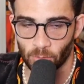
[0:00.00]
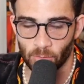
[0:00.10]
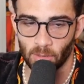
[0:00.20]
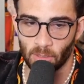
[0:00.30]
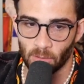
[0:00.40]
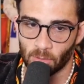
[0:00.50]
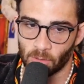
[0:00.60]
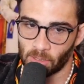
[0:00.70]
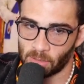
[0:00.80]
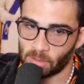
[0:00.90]
to
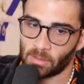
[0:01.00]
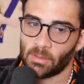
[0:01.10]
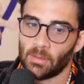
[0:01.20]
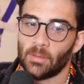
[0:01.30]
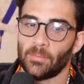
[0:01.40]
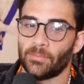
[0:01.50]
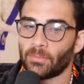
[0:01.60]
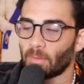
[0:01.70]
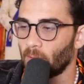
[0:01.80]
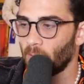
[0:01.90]
increase.
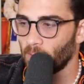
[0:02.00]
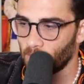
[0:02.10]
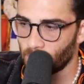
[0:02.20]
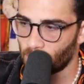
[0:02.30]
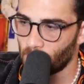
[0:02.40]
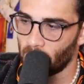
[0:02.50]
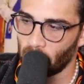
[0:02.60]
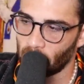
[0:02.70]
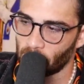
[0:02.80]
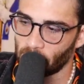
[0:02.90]
He's trying to
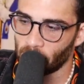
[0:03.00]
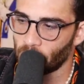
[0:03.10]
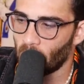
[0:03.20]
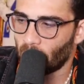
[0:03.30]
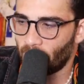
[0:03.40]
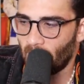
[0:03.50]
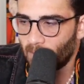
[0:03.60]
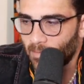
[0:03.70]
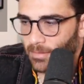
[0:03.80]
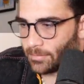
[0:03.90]
increase the shock
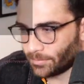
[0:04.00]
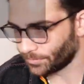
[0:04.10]
factor.